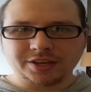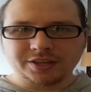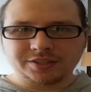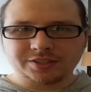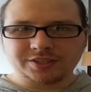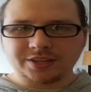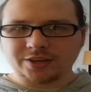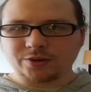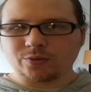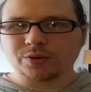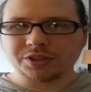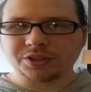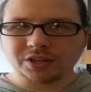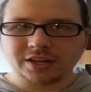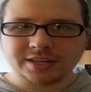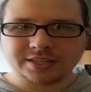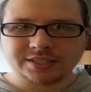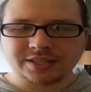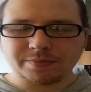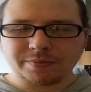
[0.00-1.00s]
seeing when the
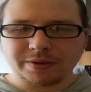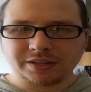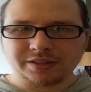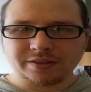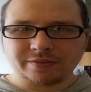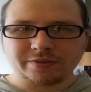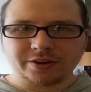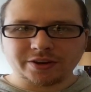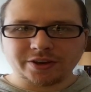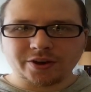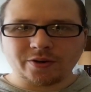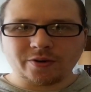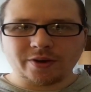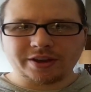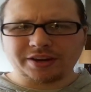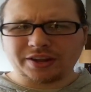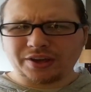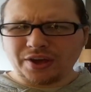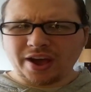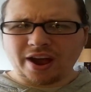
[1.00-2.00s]
last they made the video
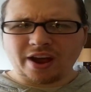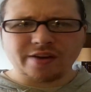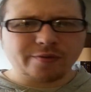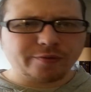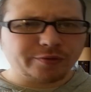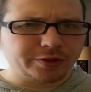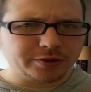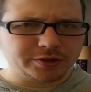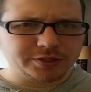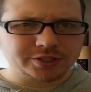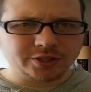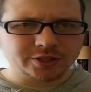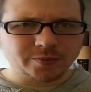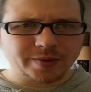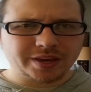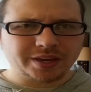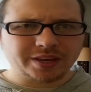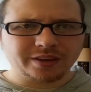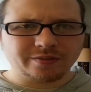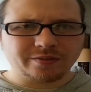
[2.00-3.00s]
and if they're still
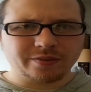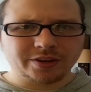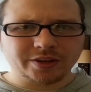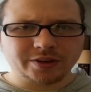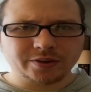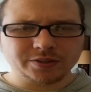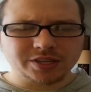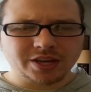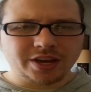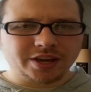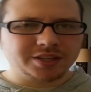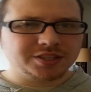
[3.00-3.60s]
making videos,